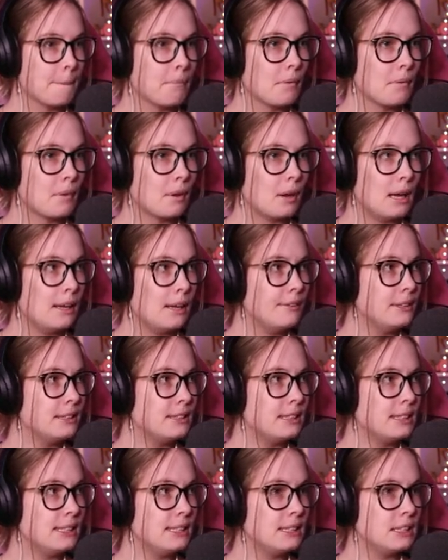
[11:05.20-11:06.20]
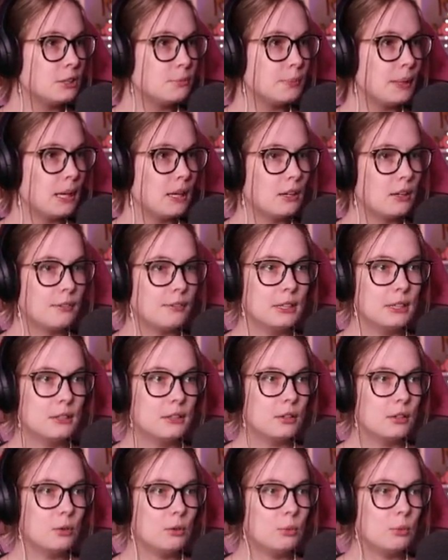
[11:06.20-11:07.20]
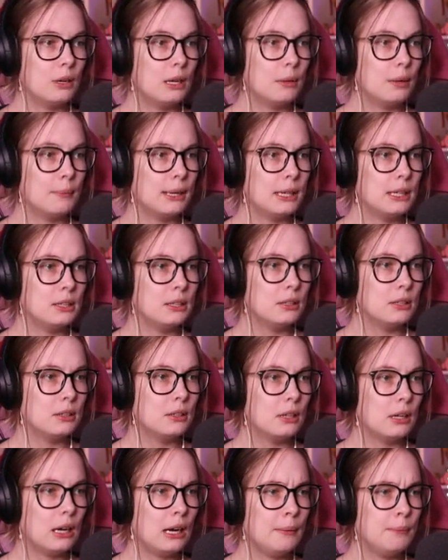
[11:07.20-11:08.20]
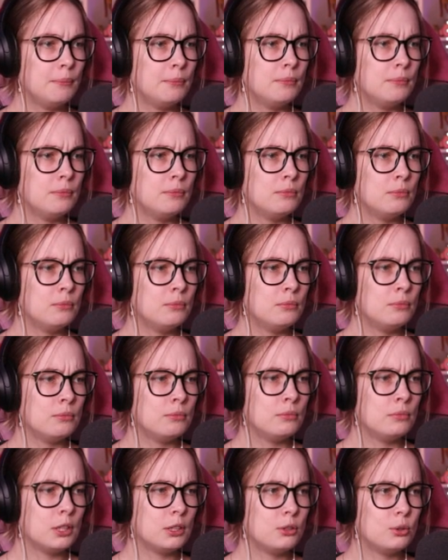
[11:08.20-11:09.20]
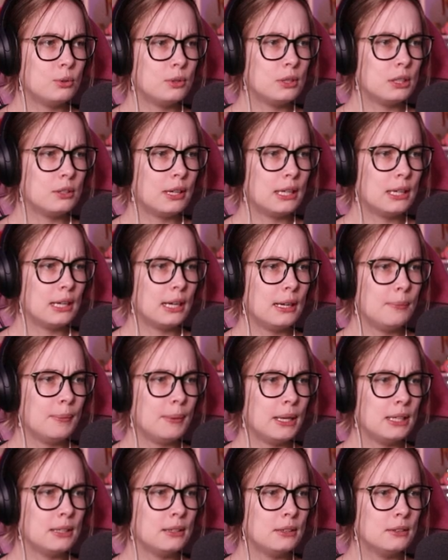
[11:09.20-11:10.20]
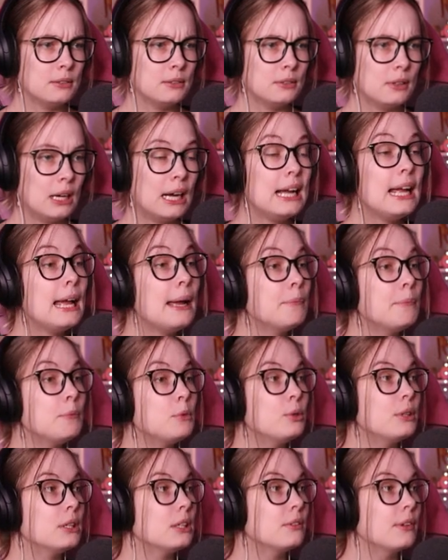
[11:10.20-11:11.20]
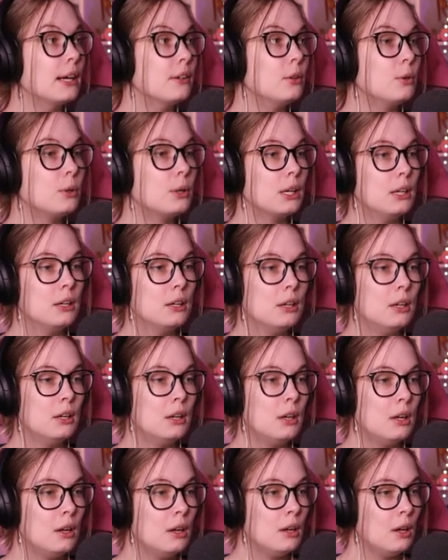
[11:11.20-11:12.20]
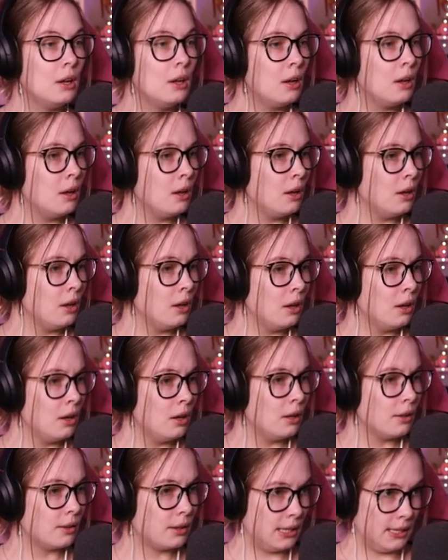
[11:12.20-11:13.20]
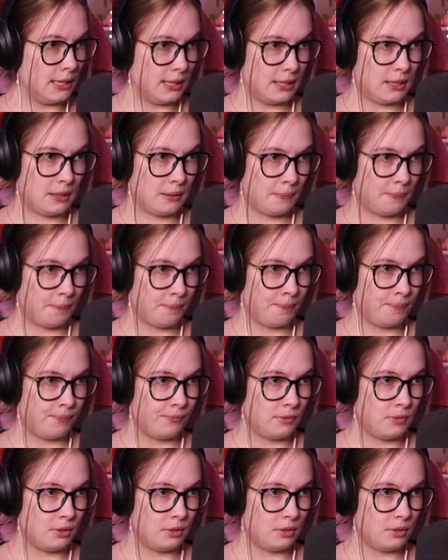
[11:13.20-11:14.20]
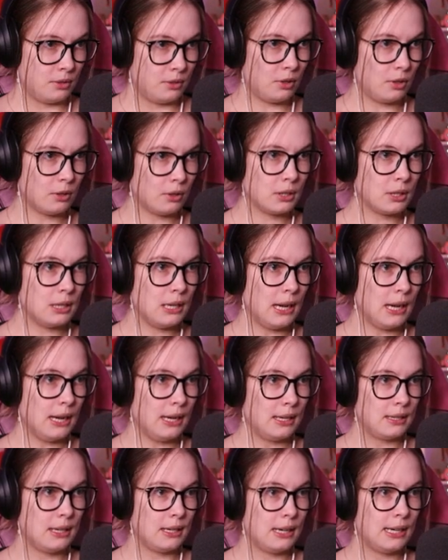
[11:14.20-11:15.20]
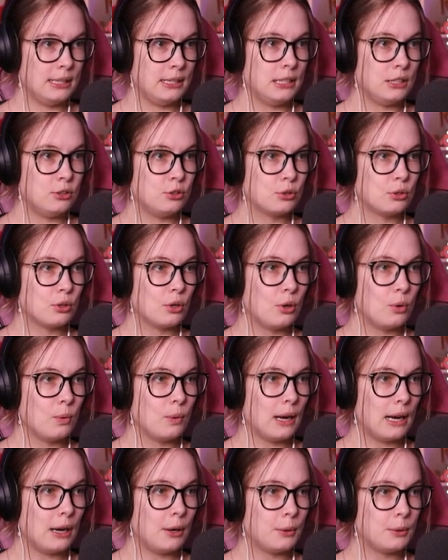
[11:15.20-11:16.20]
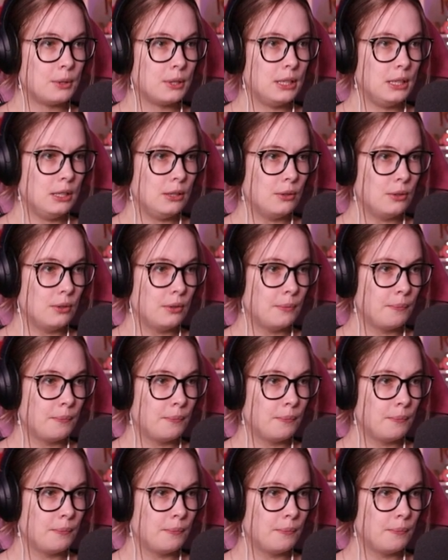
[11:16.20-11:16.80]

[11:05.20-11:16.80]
I haven't seen this part of it. Oh, am I? I'm not doing it right, am I? I am doing it right. Okay. Think. Long and hard. I need to go out here.